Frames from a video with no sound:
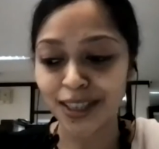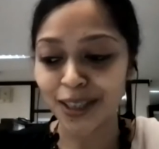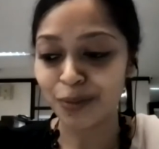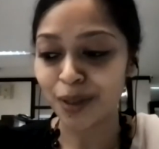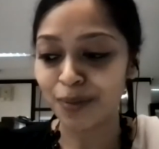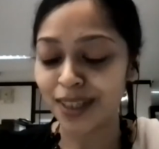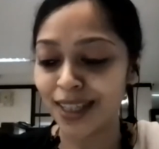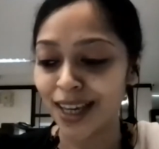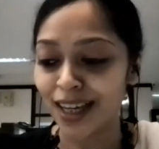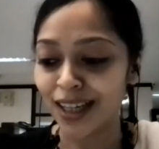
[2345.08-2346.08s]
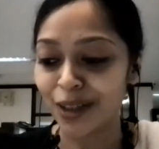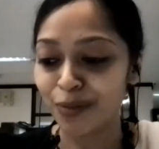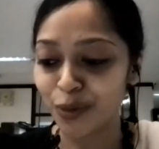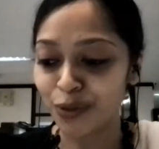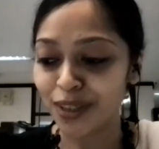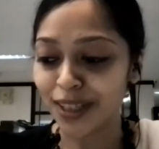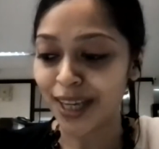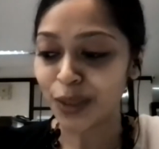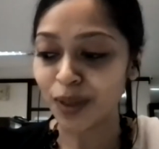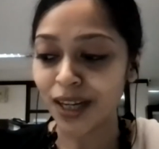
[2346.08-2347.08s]
to maybe move to the
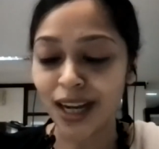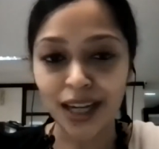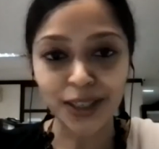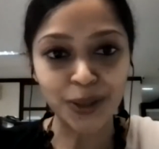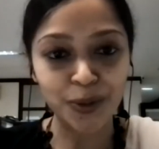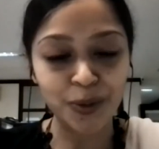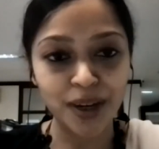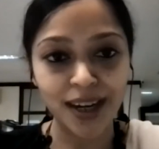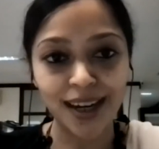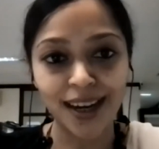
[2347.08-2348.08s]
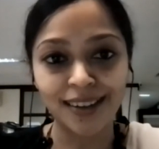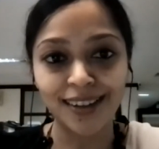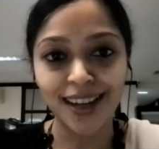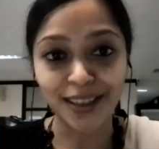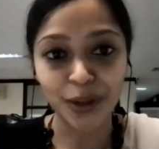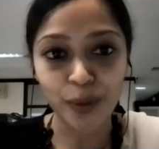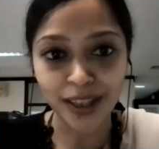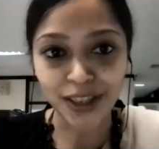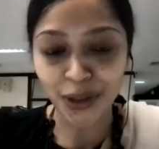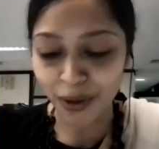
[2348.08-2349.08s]
next one and ask you another
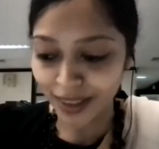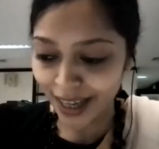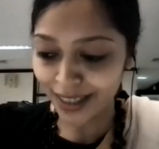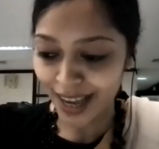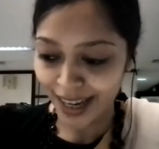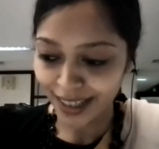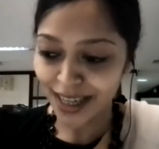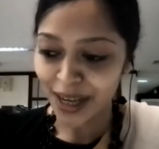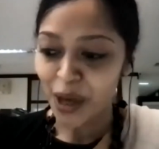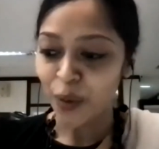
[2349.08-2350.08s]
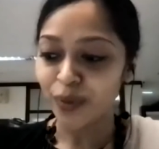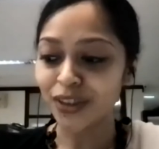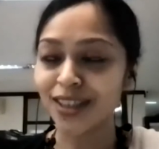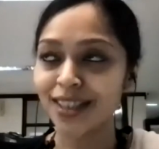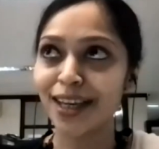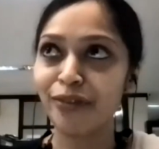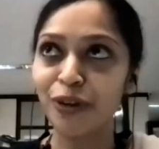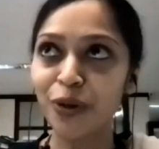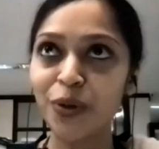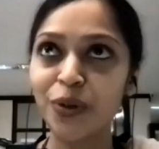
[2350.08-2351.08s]
question on that end, which is if
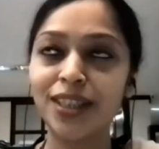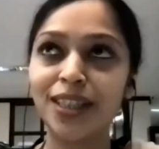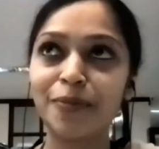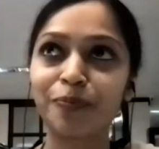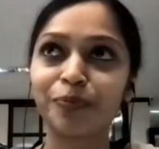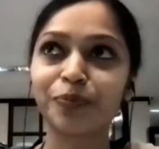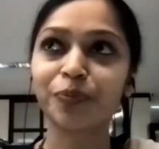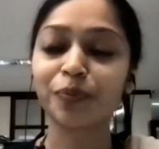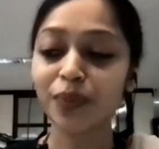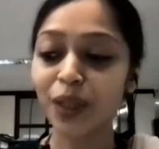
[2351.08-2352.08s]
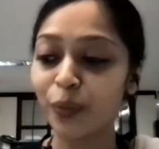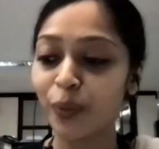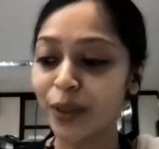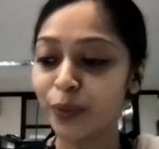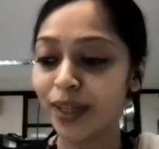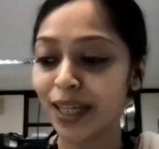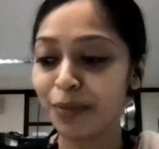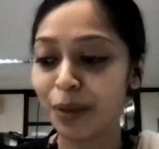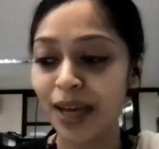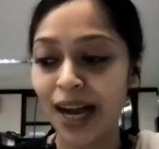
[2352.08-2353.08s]
you could very quickly
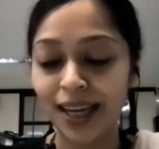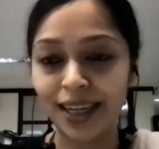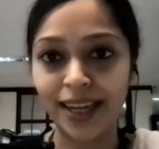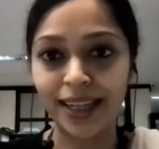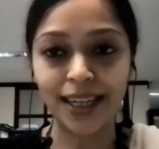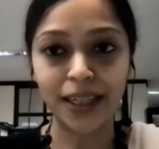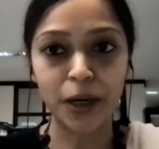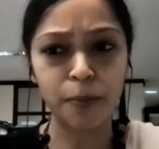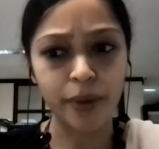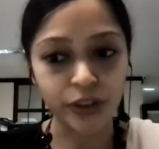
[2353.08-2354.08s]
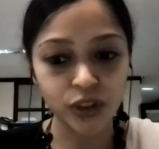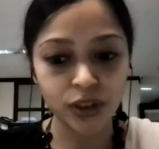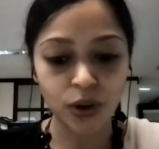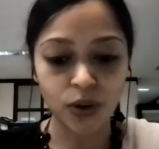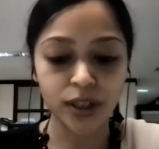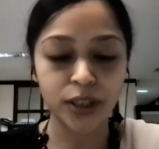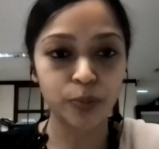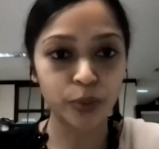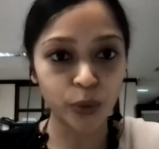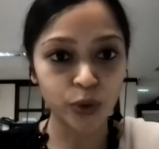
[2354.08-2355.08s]
maybe highlight a measure or an
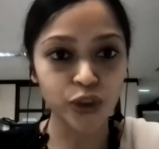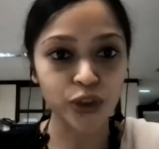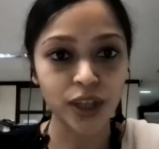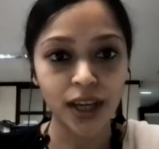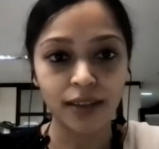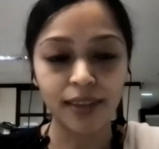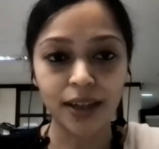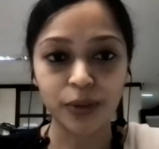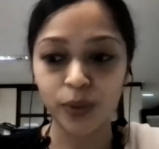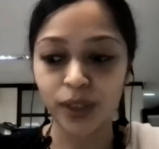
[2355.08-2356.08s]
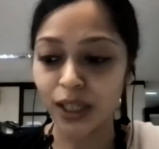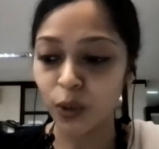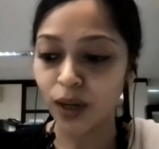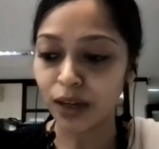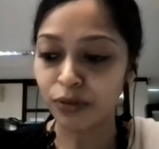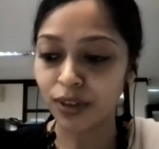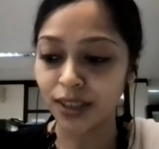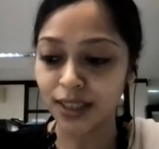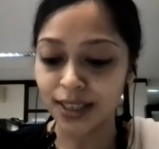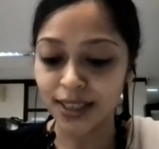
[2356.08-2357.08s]
approach that we can look at for
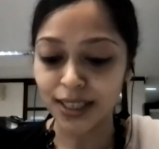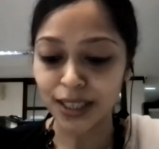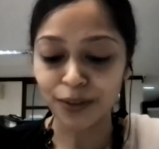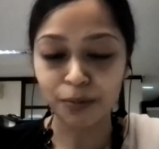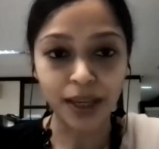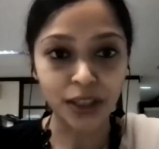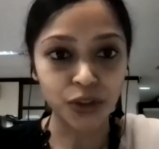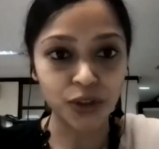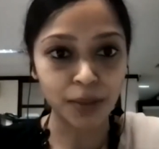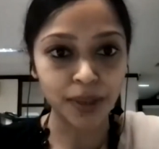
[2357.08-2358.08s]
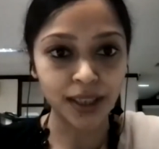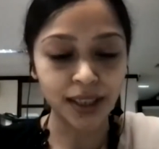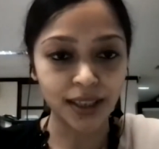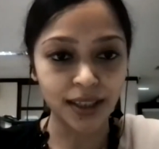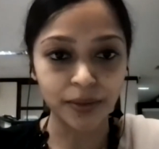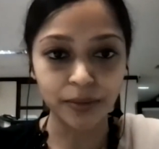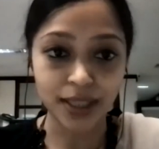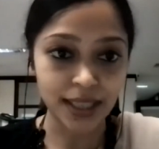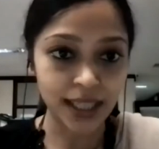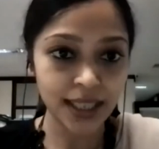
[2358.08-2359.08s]
Indian cities for mainstreaming
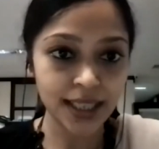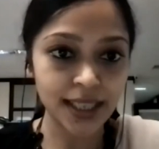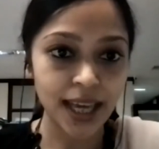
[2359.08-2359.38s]
resilience,